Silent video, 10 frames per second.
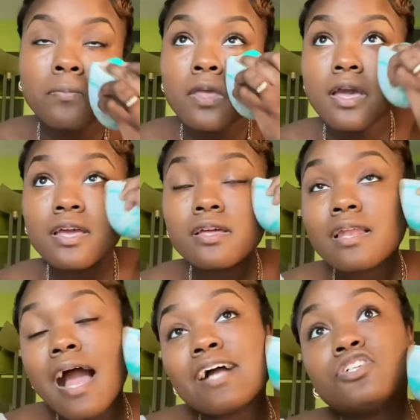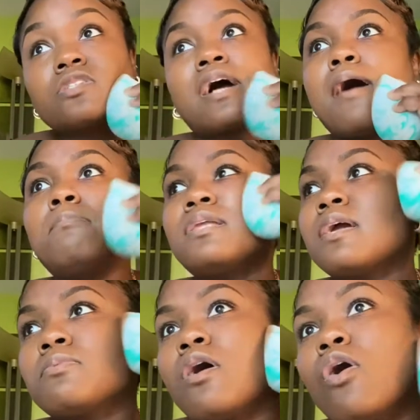And I
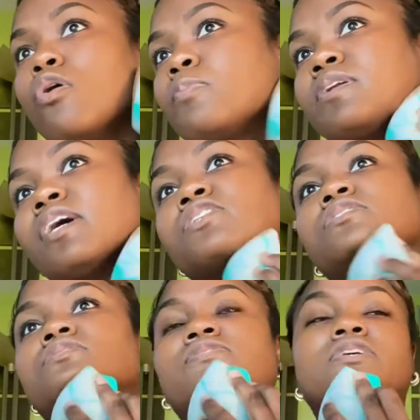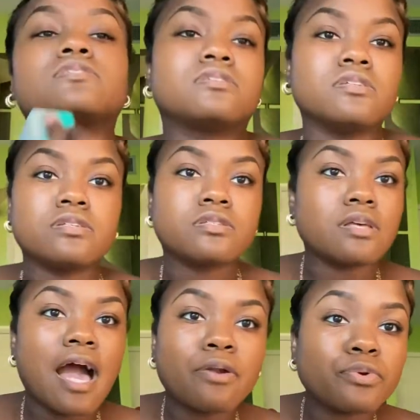blame the whole production of Versus.
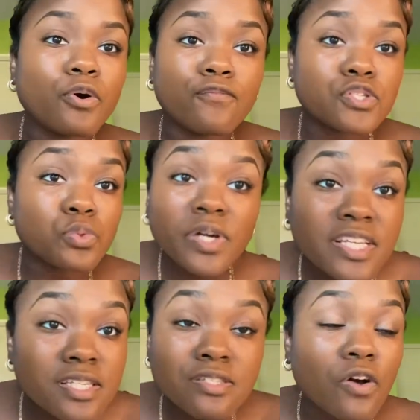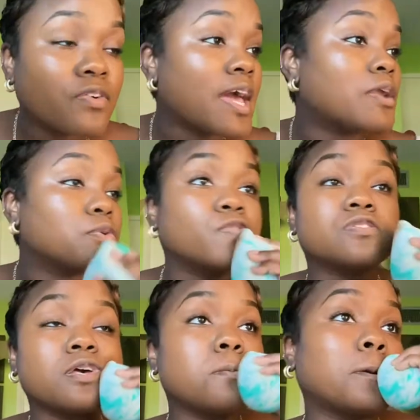I don't know if Swizz is over that. I don't know if
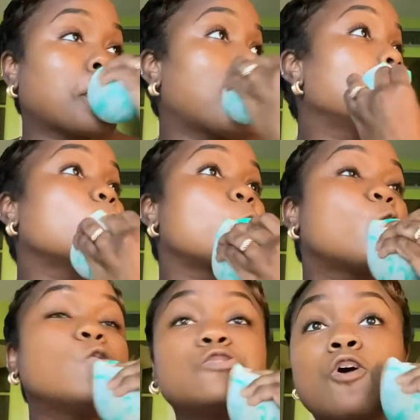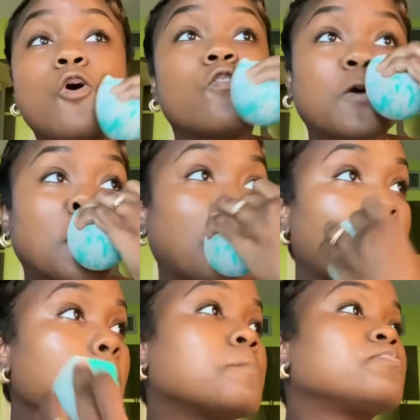Timbaland. I don't know who's over,
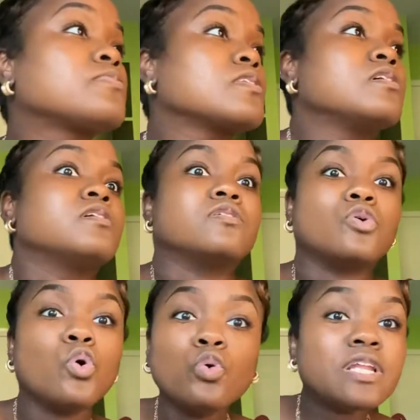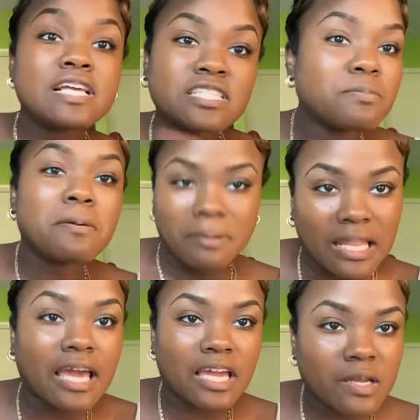who needs to be
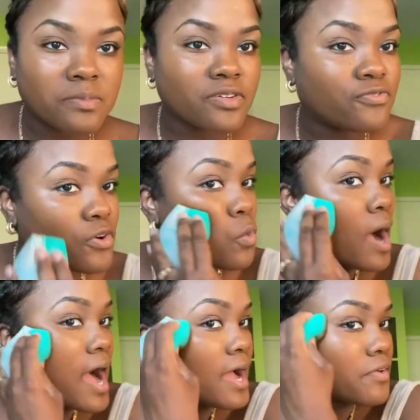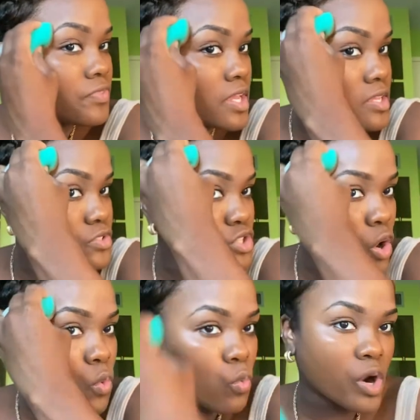blamed for why things
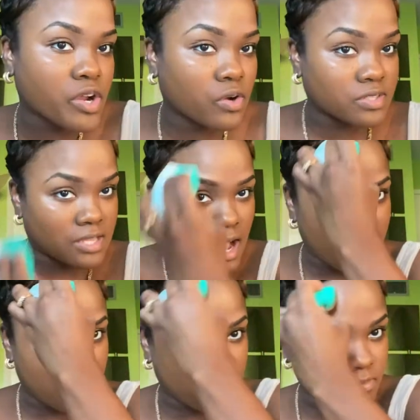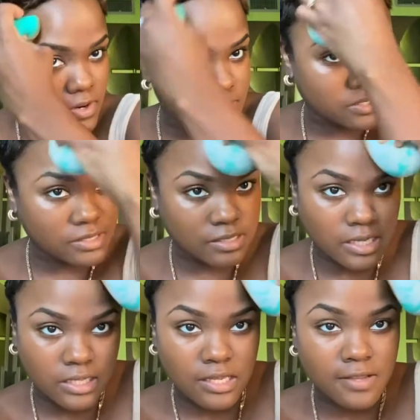don't work on time with Versus
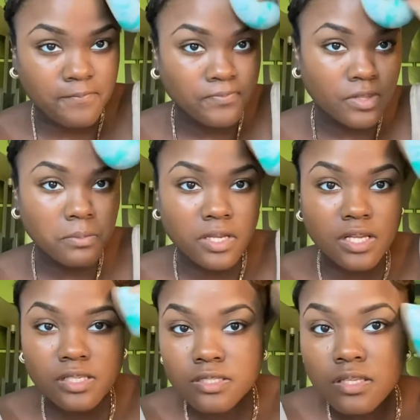lately. Because